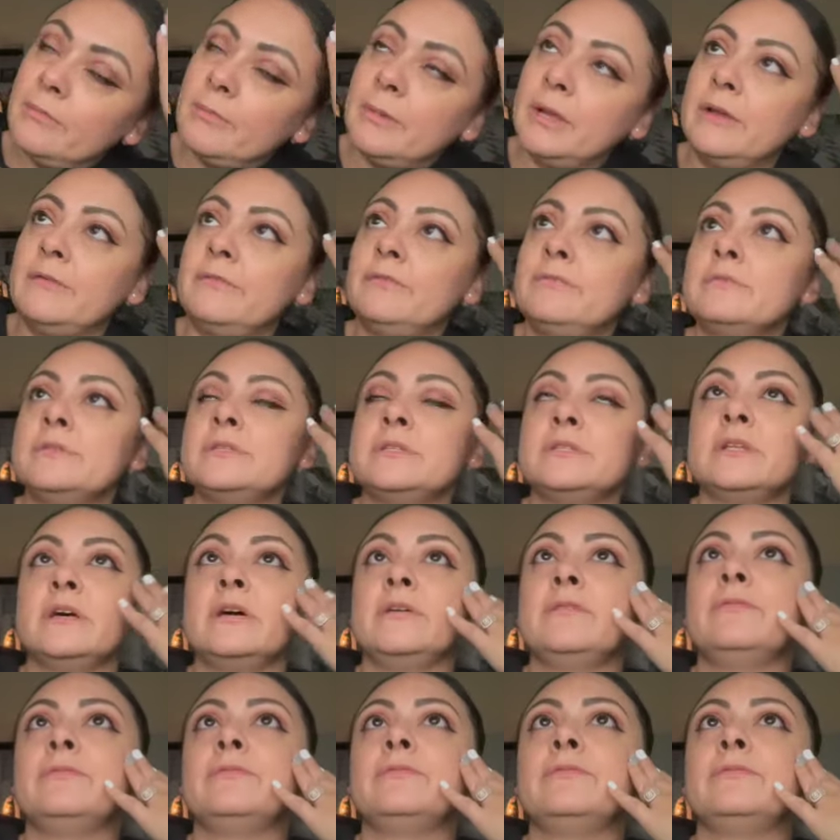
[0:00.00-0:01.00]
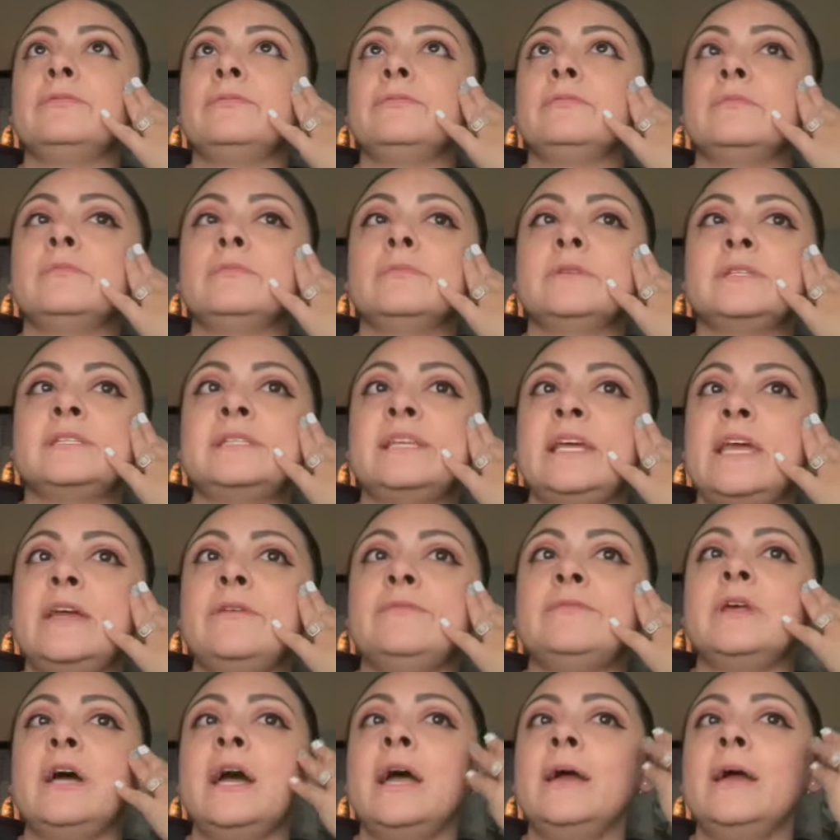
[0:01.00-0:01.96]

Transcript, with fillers: my stuff saved.